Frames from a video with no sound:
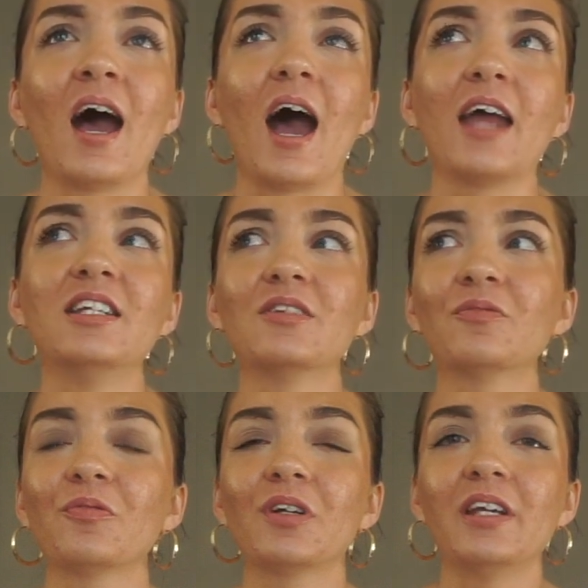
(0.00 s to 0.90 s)
I
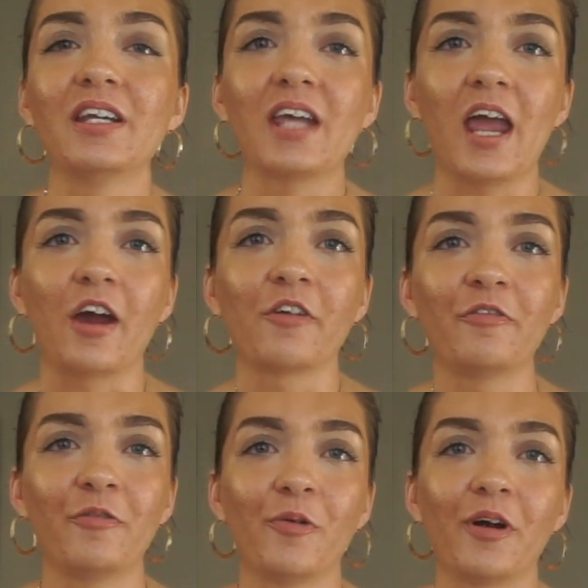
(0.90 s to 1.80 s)
didn't really care
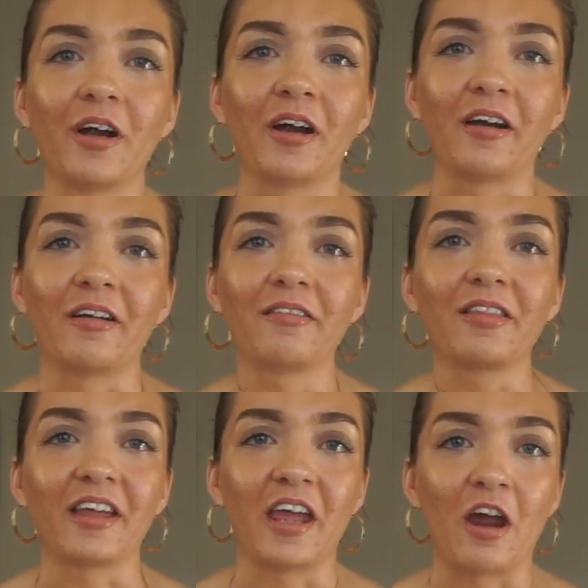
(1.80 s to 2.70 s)
for
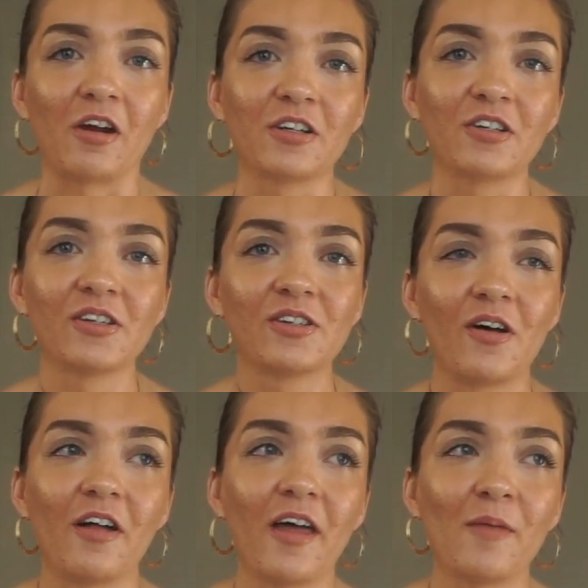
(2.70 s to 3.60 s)
the characters
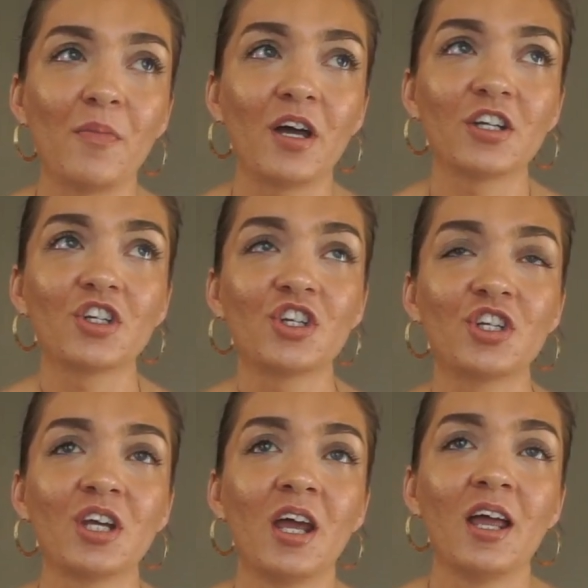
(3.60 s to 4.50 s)
all that
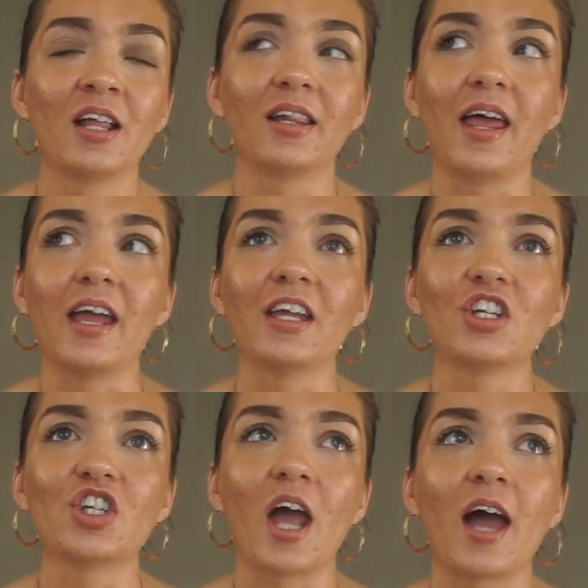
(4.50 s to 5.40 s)
much. Like
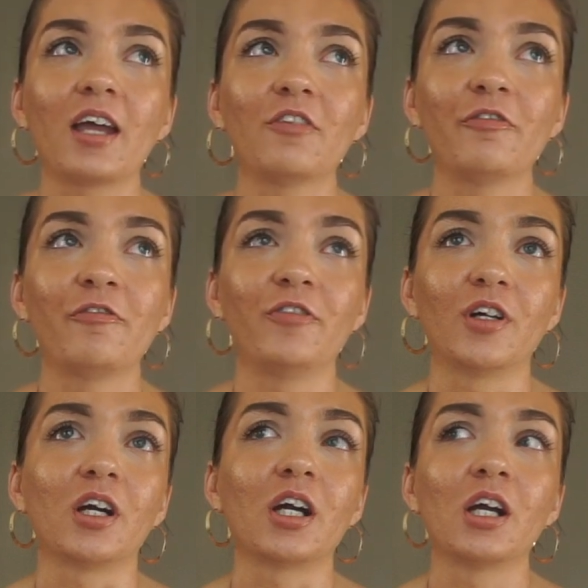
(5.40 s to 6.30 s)
Jack and
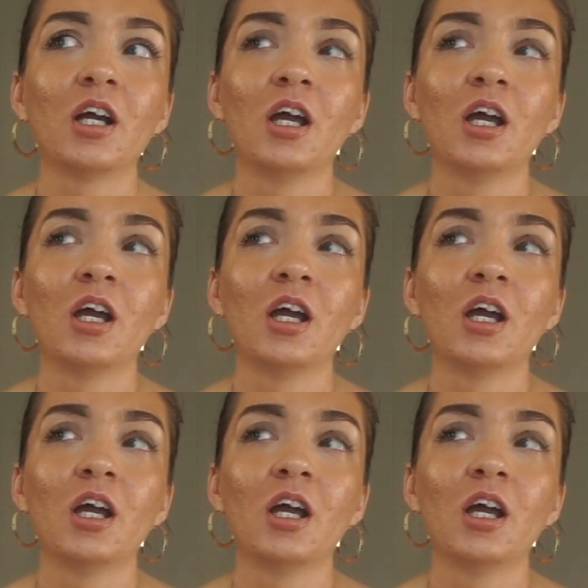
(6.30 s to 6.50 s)
Fleur,